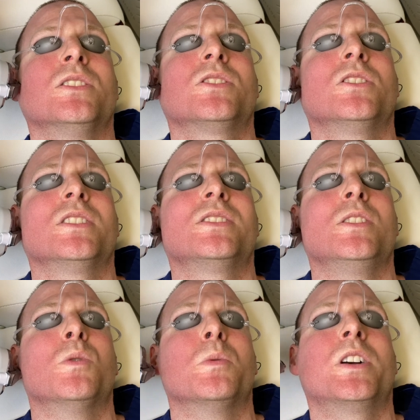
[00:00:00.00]
start to
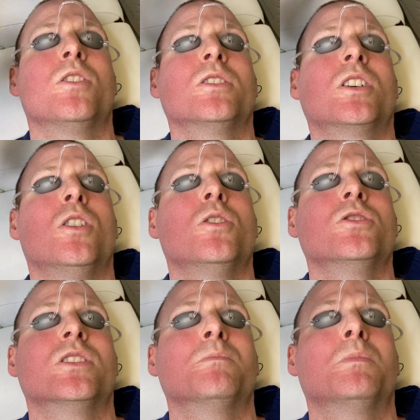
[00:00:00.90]
see what we call a
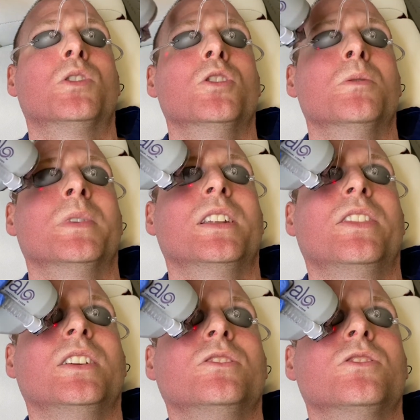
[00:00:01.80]
collagen bloom, and
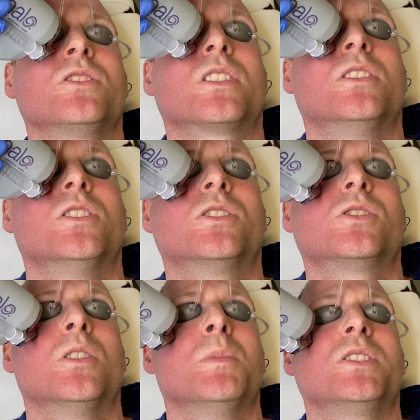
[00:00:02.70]
things are just going to look
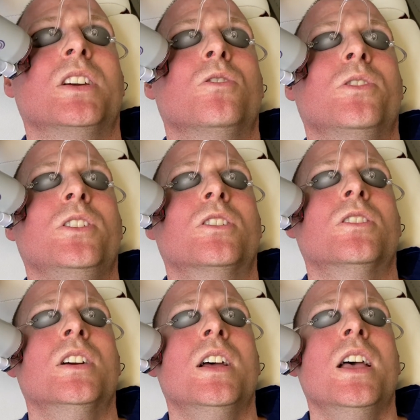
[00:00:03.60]
so much
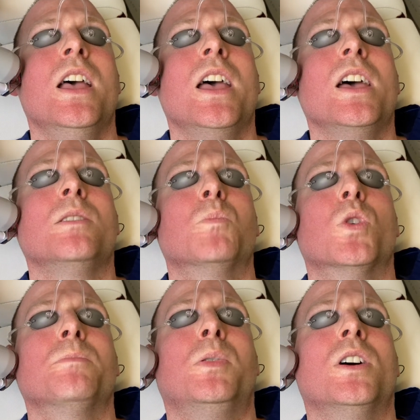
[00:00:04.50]
healthier and
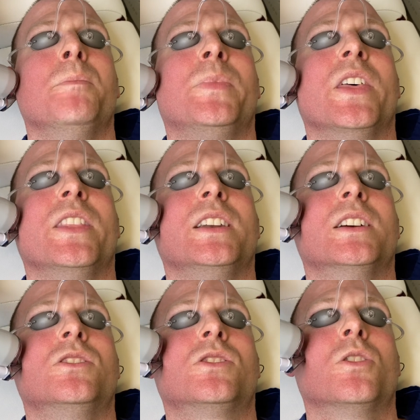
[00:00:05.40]
more plump than they
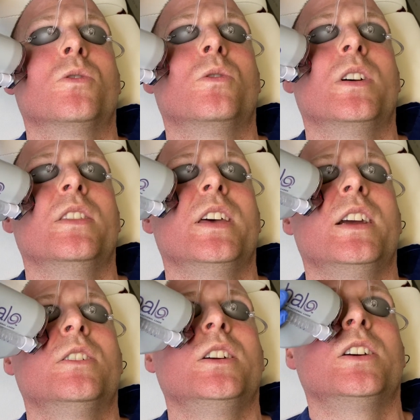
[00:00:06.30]
did. So in the
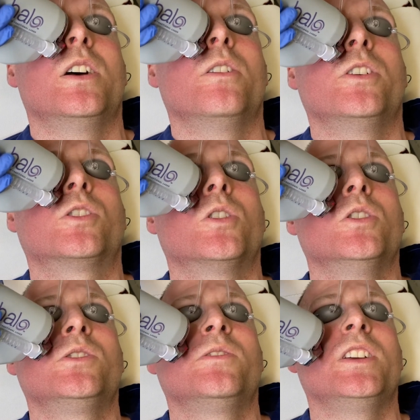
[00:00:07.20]
area of the
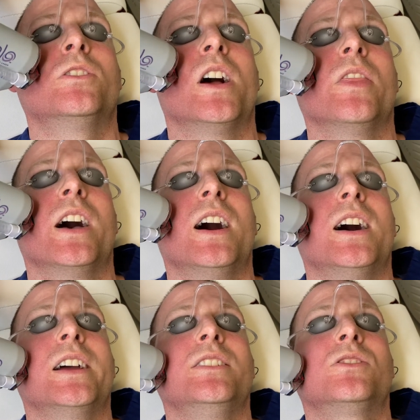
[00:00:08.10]
crow's feet around the
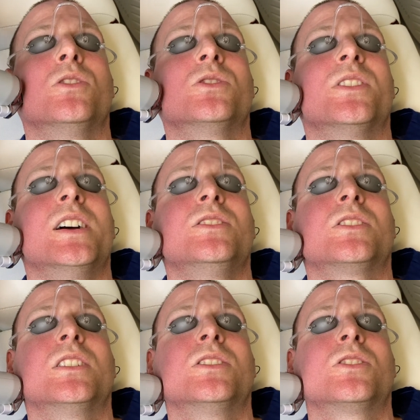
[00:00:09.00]
eyes, those lines
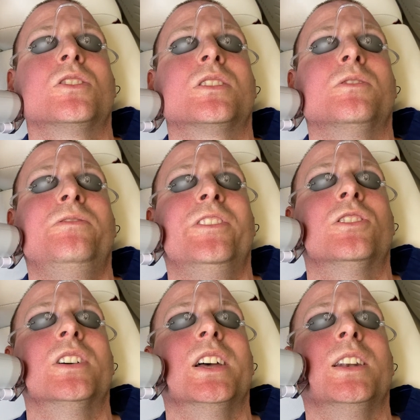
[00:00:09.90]
are going to start to
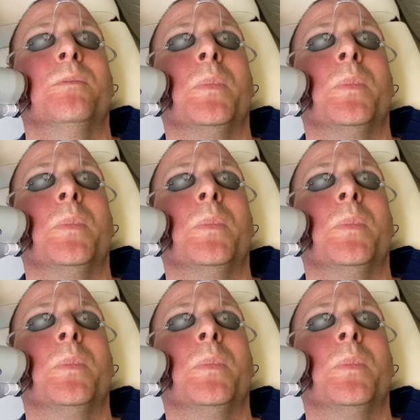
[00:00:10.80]
fill in.